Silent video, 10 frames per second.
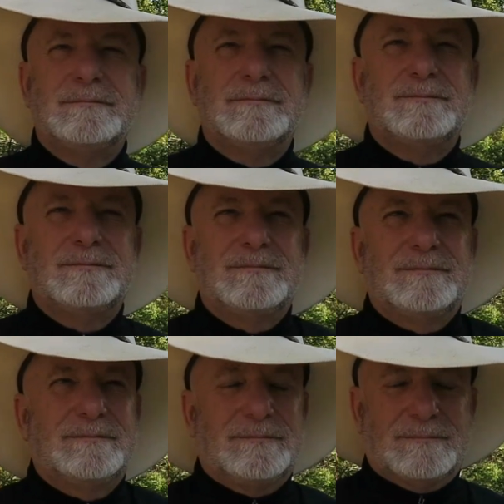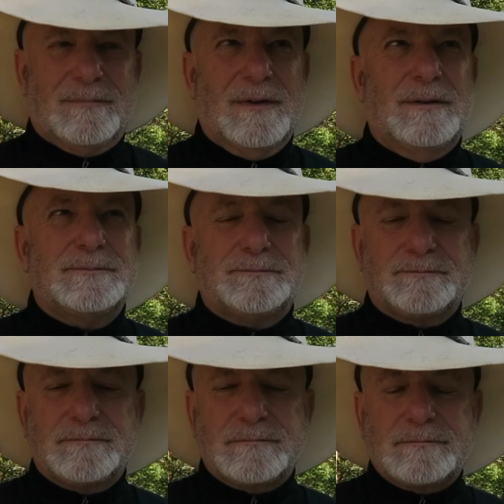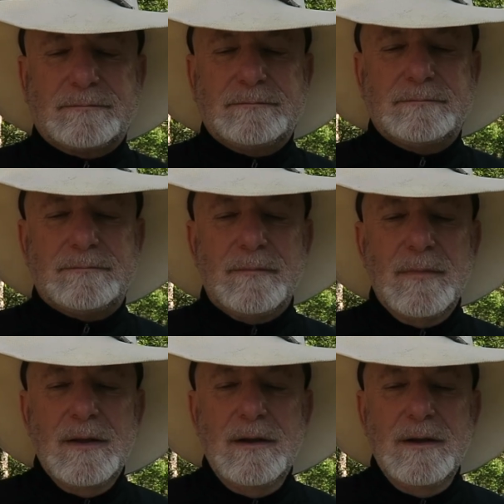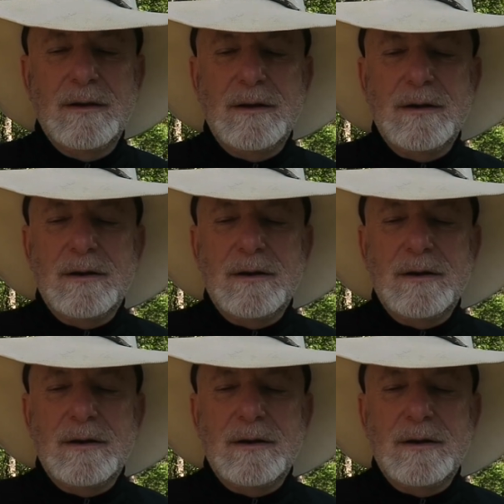(no one is talking)